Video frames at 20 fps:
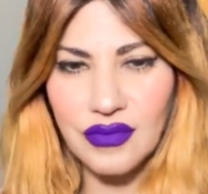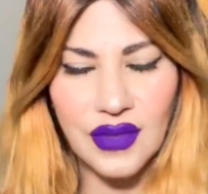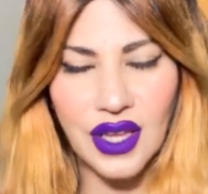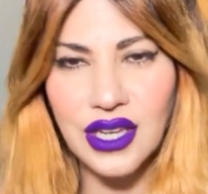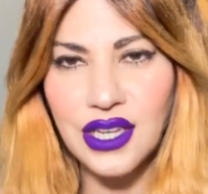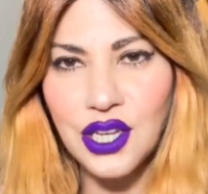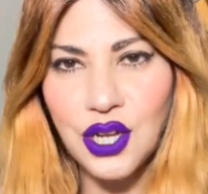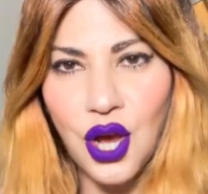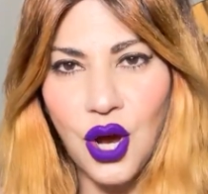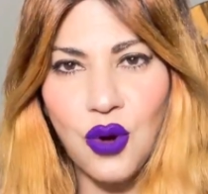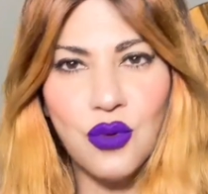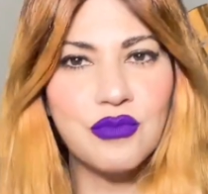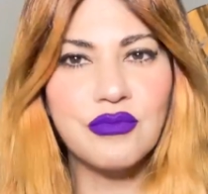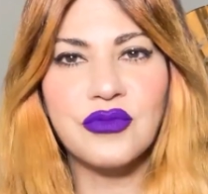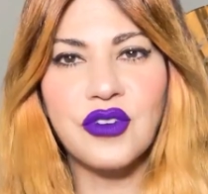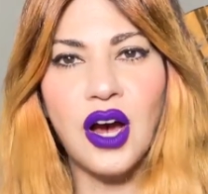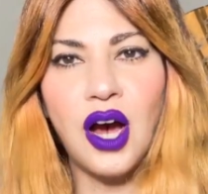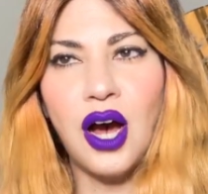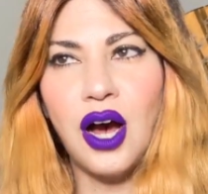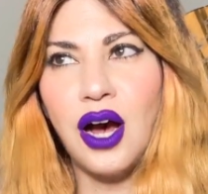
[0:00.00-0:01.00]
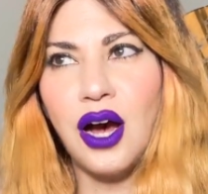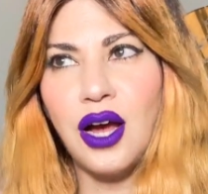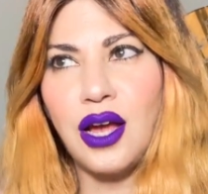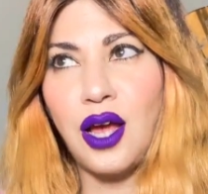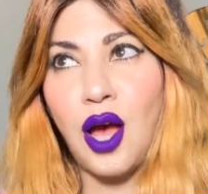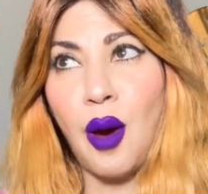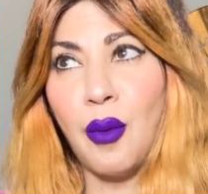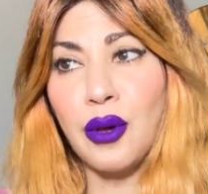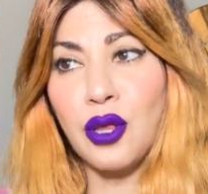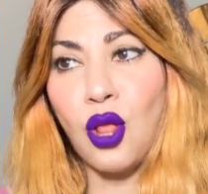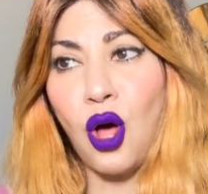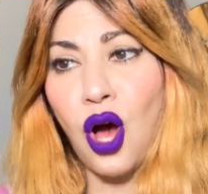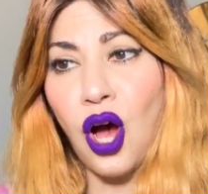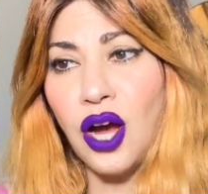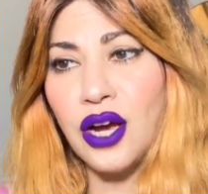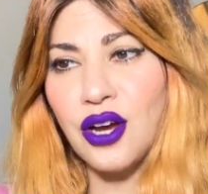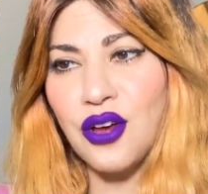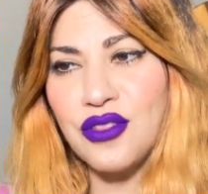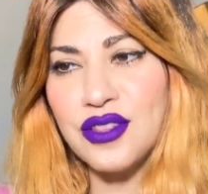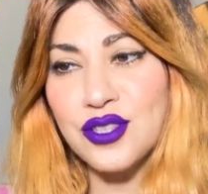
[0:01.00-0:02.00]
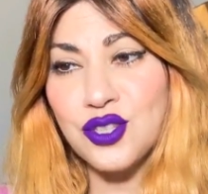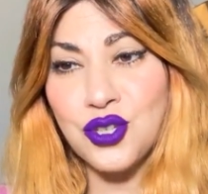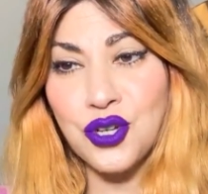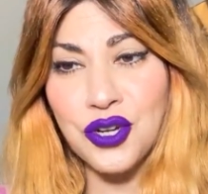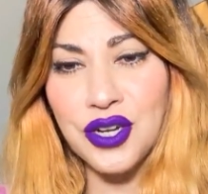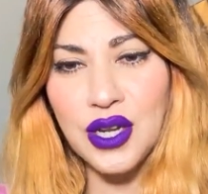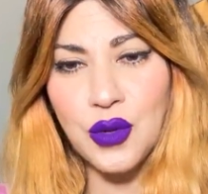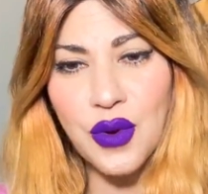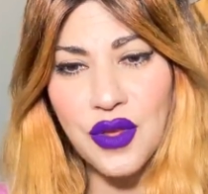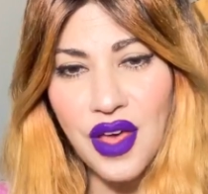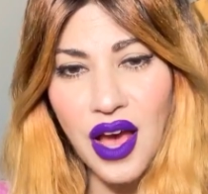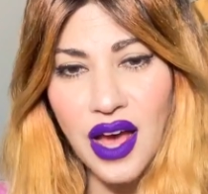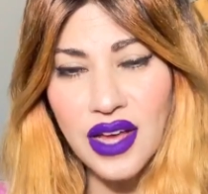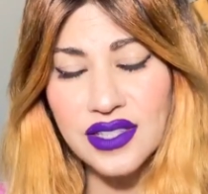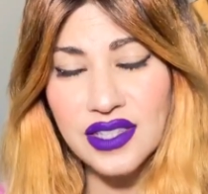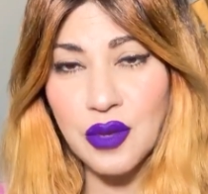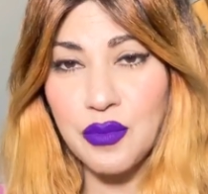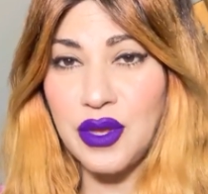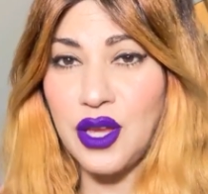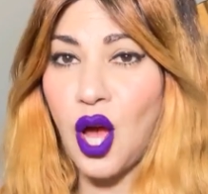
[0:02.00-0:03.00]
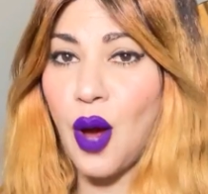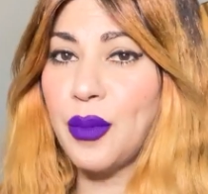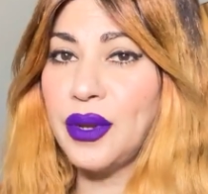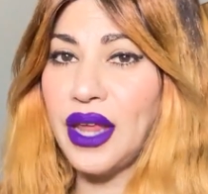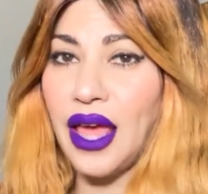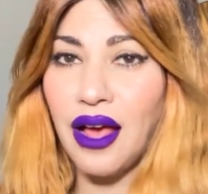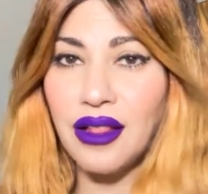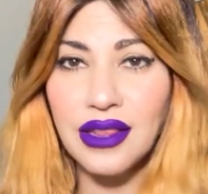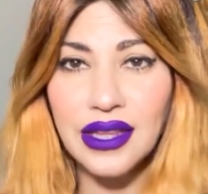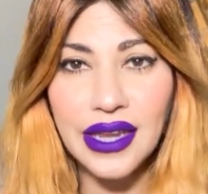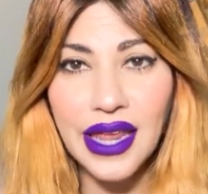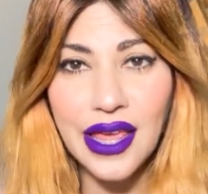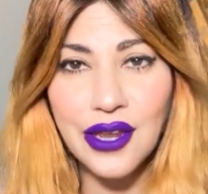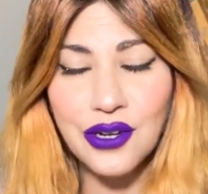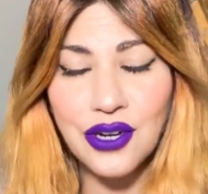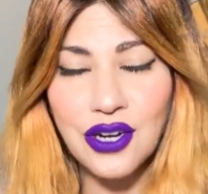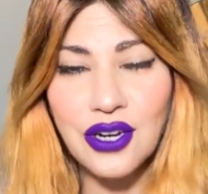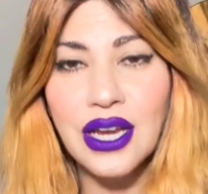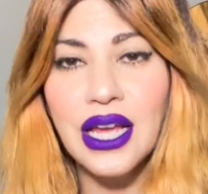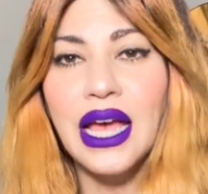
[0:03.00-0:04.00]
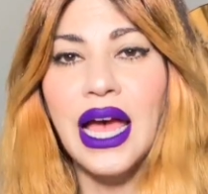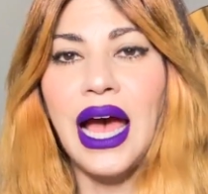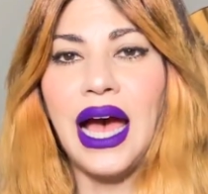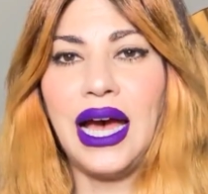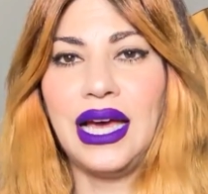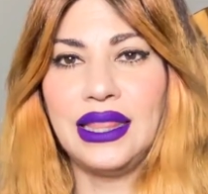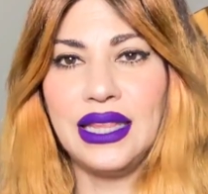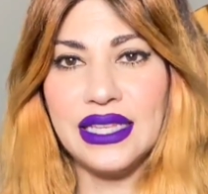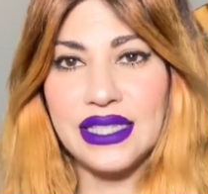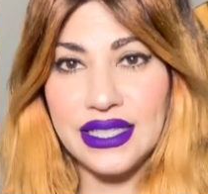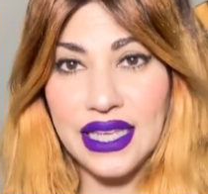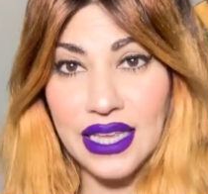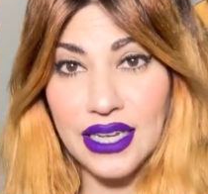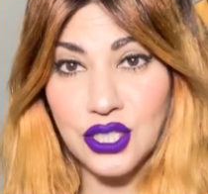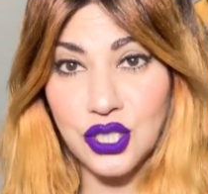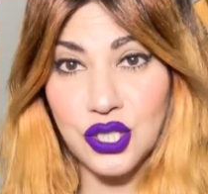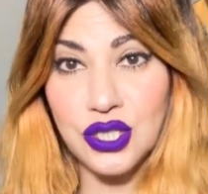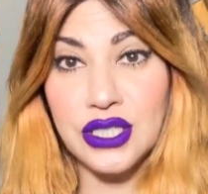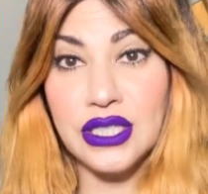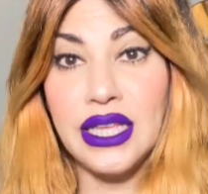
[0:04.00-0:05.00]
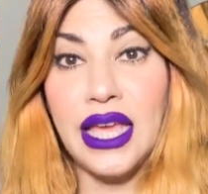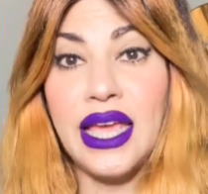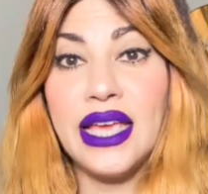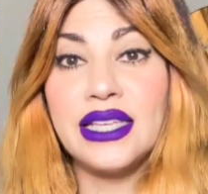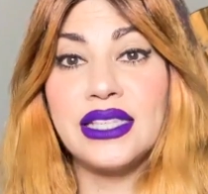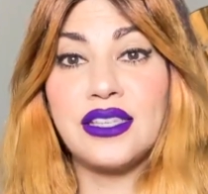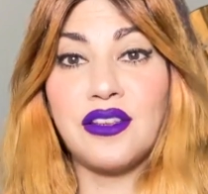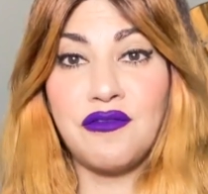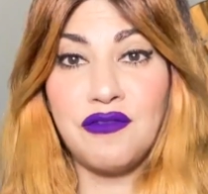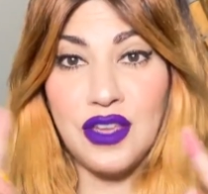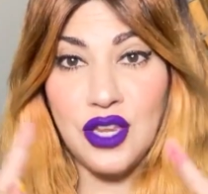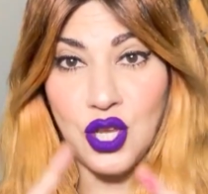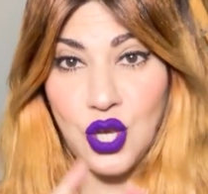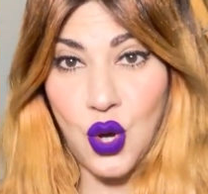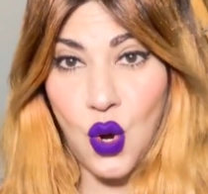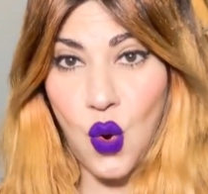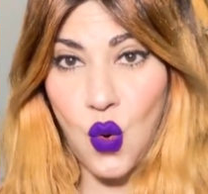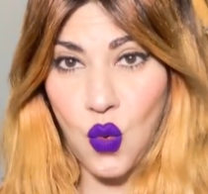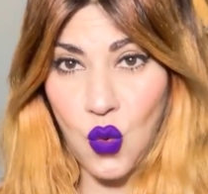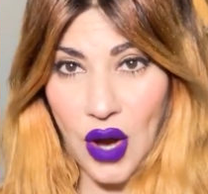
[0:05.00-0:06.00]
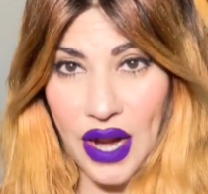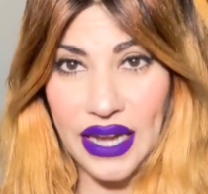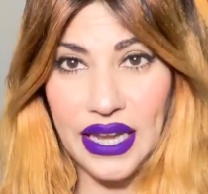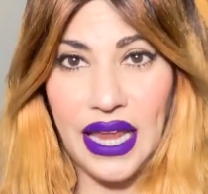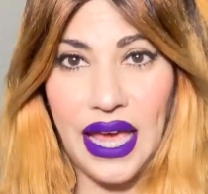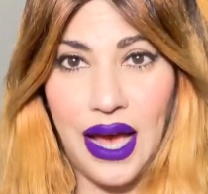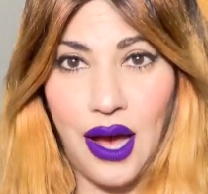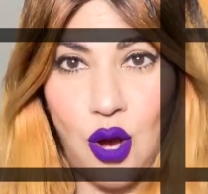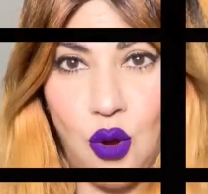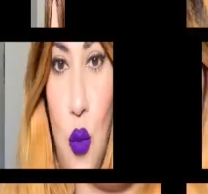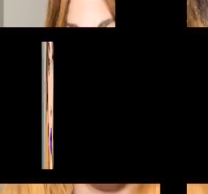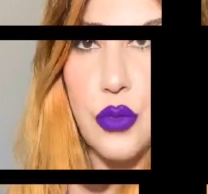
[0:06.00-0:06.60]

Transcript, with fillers: you know, come along on this journey with us and become an Elienator. And let's get into today's video right now.